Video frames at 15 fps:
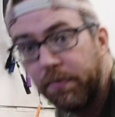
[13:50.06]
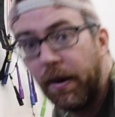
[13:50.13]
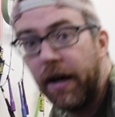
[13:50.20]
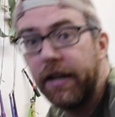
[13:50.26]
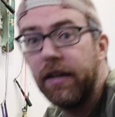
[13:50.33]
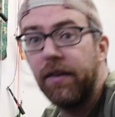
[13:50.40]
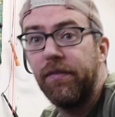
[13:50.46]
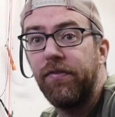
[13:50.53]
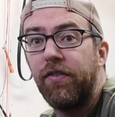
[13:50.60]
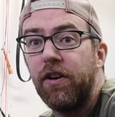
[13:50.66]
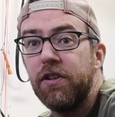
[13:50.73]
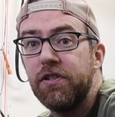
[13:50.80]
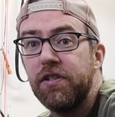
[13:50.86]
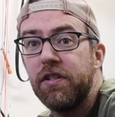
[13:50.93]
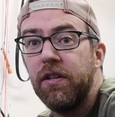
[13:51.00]
body up
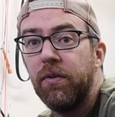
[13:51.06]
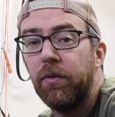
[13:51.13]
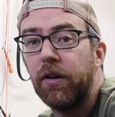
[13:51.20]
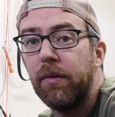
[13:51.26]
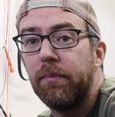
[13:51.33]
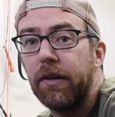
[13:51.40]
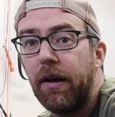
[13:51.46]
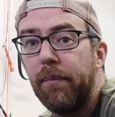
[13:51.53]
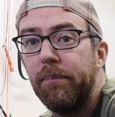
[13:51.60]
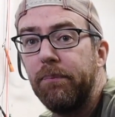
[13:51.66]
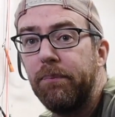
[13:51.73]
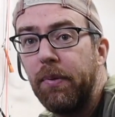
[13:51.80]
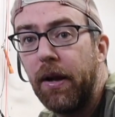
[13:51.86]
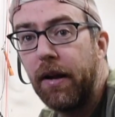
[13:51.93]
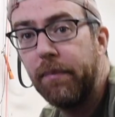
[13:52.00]
first, we're gonna bring our
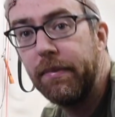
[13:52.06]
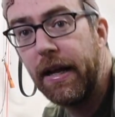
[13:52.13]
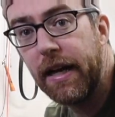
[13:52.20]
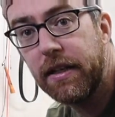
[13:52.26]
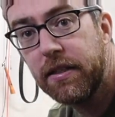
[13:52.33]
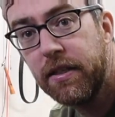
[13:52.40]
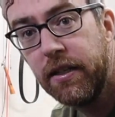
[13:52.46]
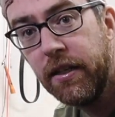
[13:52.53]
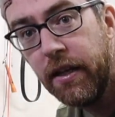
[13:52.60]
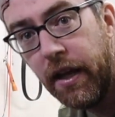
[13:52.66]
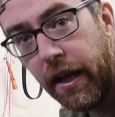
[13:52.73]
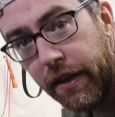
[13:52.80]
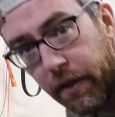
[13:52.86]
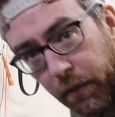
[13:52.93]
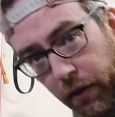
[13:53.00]
butt up next,
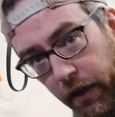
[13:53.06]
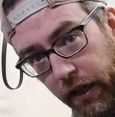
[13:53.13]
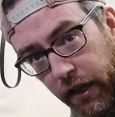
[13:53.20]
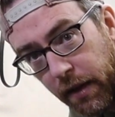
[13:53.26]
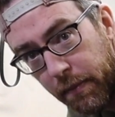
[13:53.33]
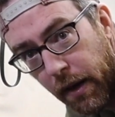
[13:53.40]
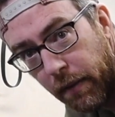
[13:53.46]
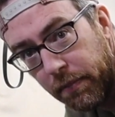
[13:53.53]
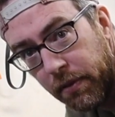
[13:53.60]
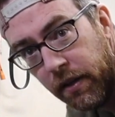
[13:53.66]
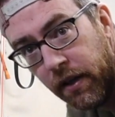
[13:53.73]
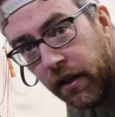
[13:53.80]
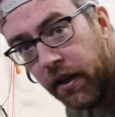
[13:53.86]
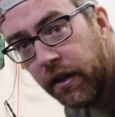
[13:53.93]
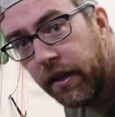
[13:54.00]
and then we're gonna come
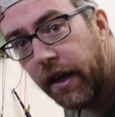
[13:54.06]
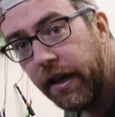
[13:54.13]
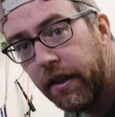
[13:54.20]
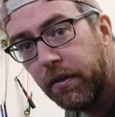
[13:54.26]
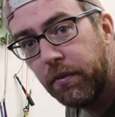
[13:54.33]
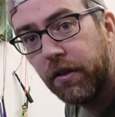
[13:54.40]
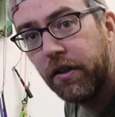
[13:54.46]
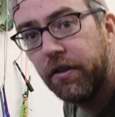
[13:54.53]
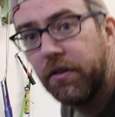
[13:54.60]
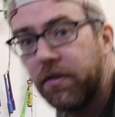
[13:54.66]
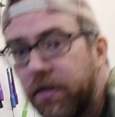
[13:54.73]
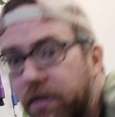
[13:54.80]
up, okay? Then we're gonna